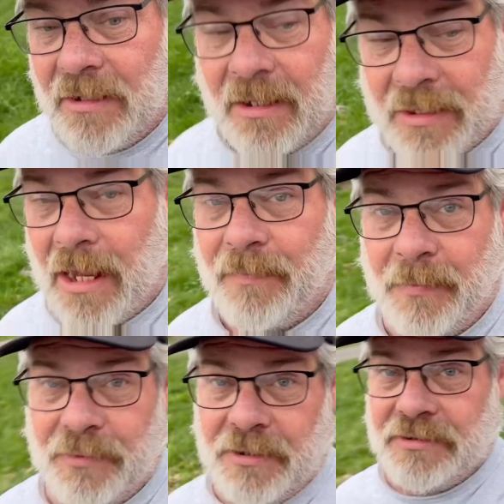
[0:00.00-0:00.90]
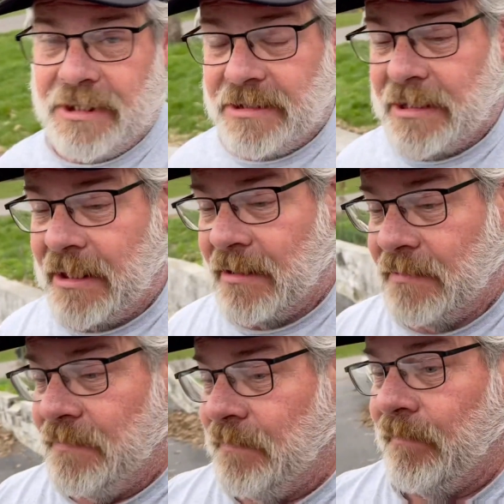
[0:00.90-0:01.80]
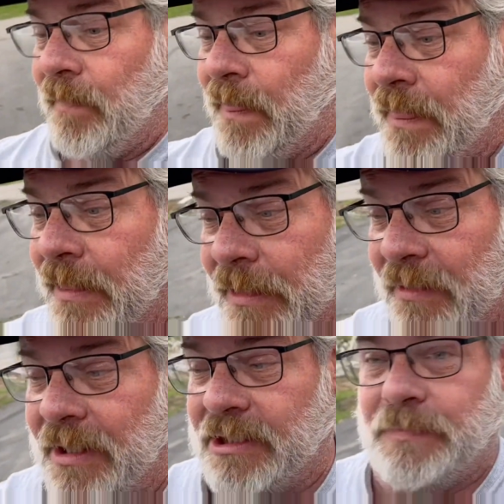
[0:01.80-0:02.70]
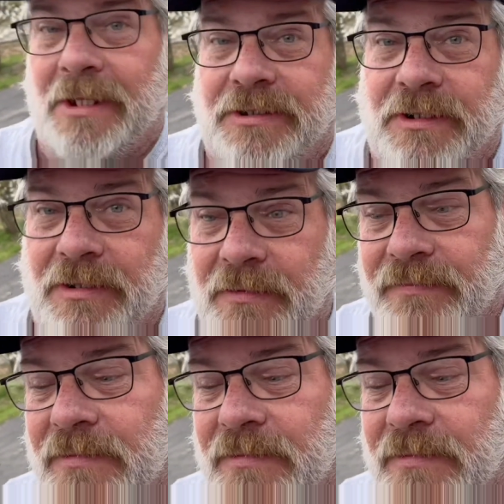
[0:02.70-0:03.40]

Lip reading: a lot of people use these now. They're inexpensive.